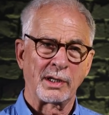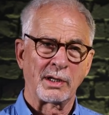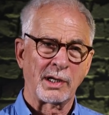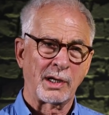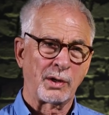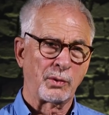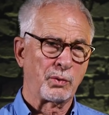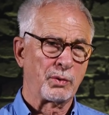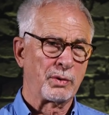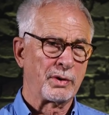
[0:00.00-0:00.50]

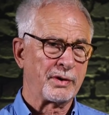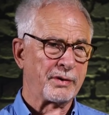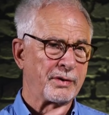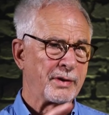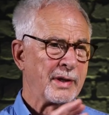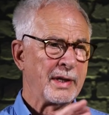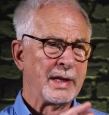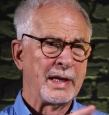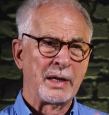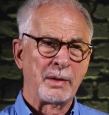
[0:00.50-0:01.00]
lot with
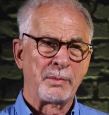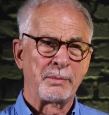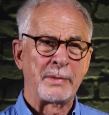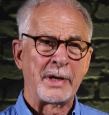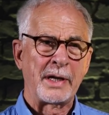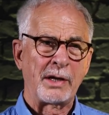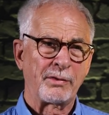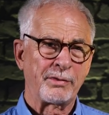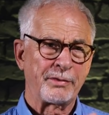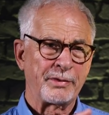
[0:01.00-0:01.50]

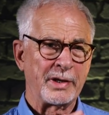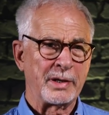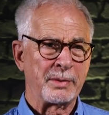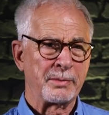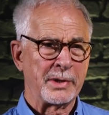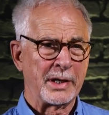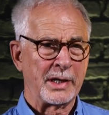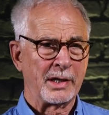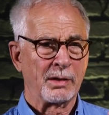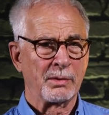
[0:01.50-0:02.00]
male,
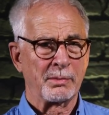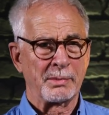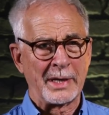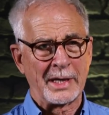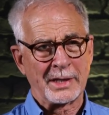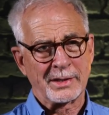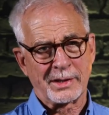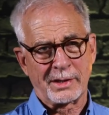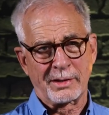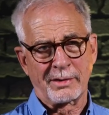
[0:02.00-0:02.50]
female,
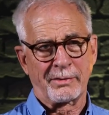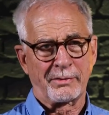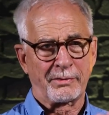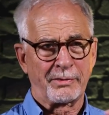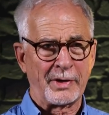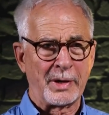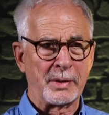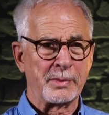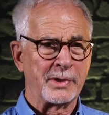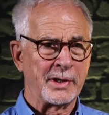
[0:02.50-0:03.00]
masculine,
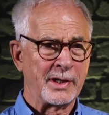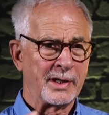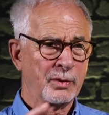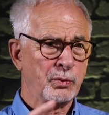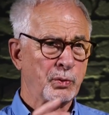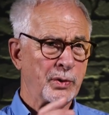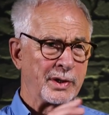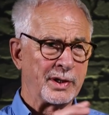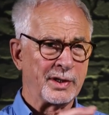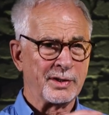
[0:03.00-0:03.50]
feminine,
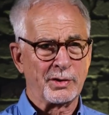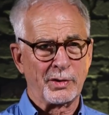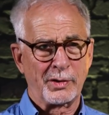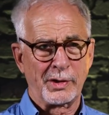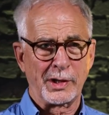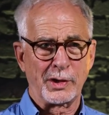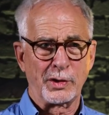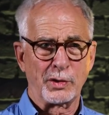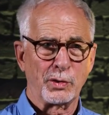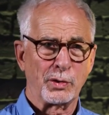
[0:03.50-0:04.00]
went into
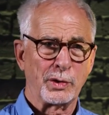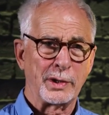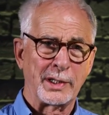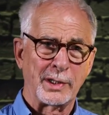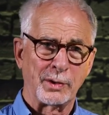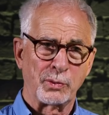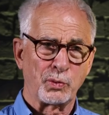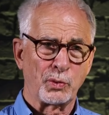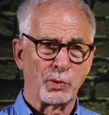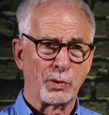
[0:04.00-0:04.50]
the
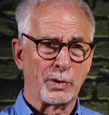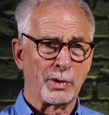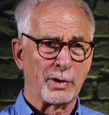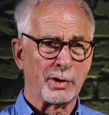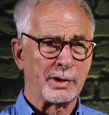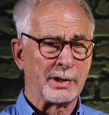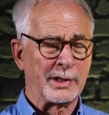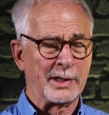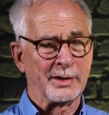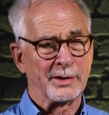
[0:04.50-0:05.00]
Jungian
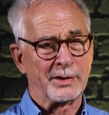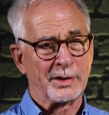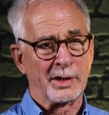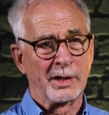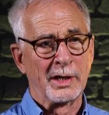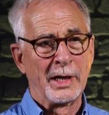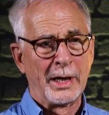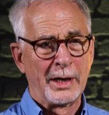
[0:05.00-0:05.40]
work, into